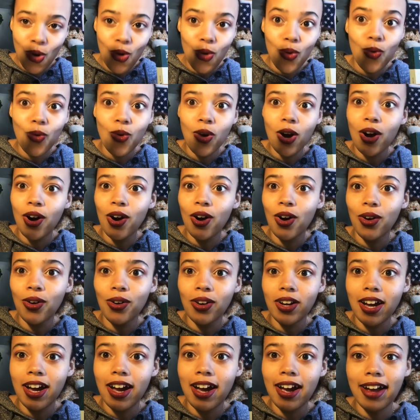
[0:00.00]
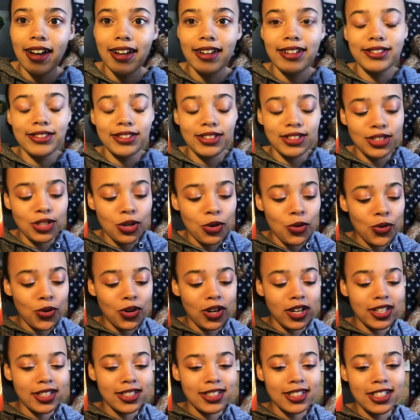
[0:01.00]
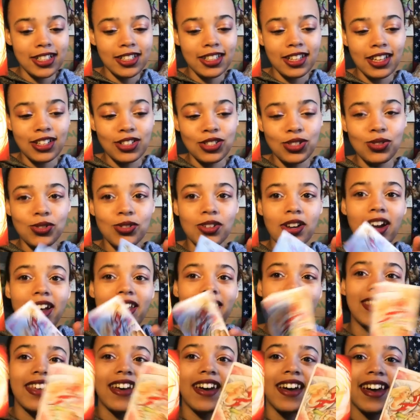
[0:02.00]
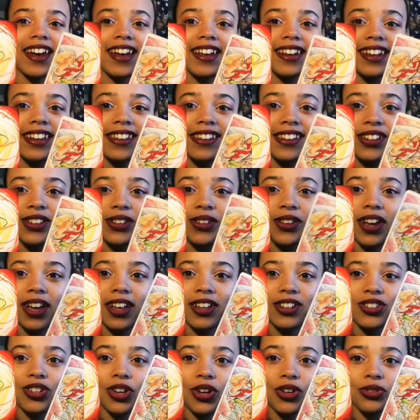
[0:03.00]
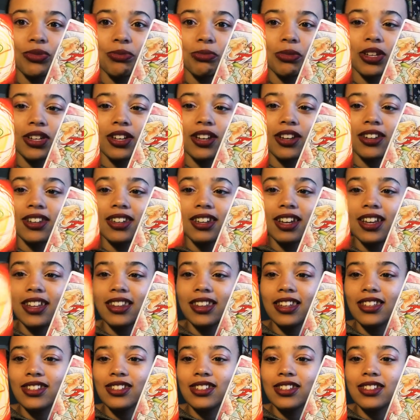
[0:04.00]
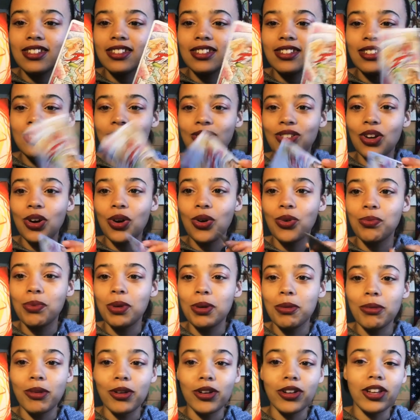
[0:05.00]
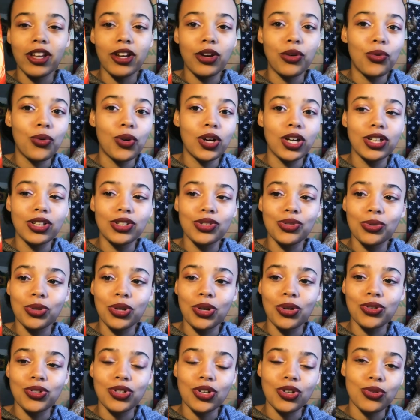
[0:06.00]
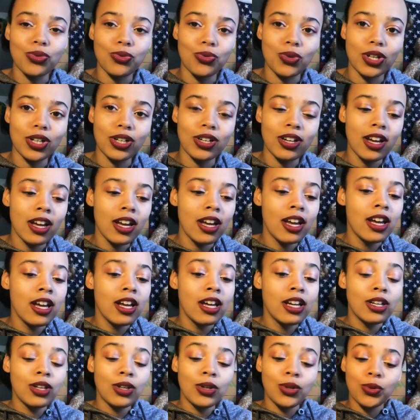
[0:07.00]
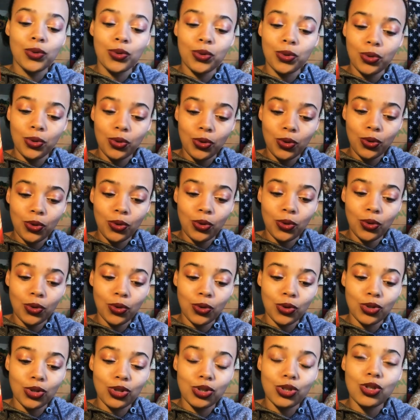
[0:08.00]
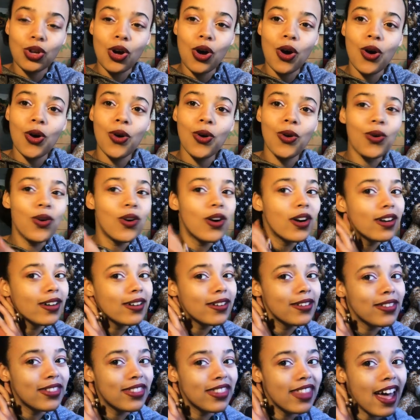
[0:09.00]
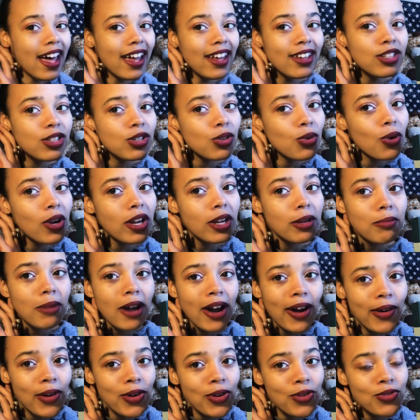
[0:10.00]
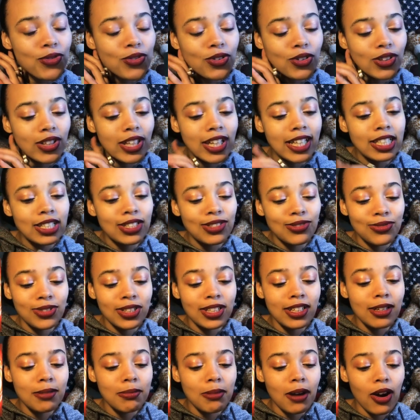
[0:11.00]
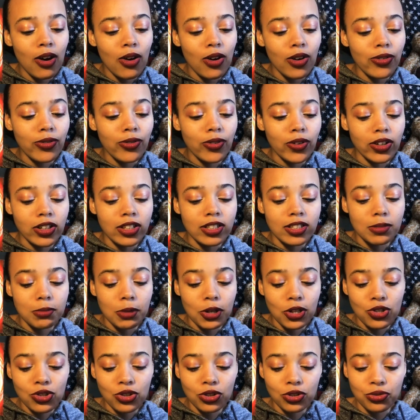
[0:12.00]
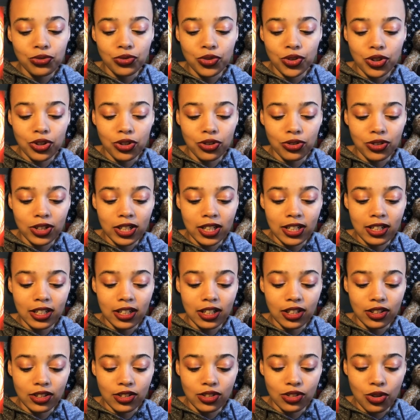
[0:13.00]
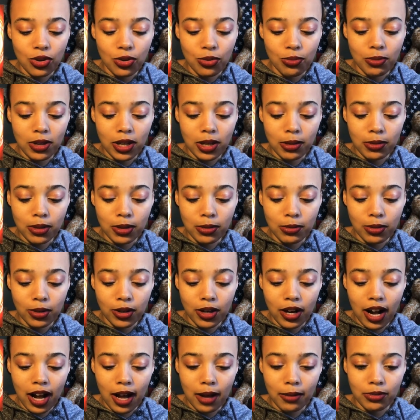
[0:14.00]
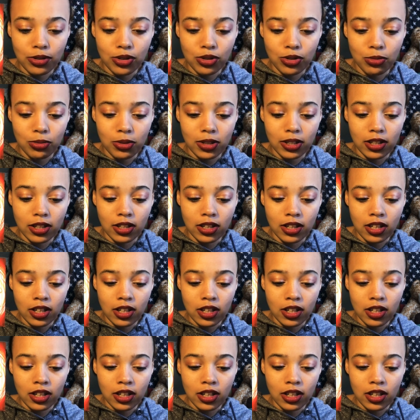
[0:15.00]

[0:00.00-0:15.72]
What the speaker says: Whoa, guys. So crazy that you got that, and then you got judgment, and this is, you know, people are like words. We don't judge a word. Whew. So that's quite powerful. That's really powerful, especially for your reading. So maybe perhaps you've been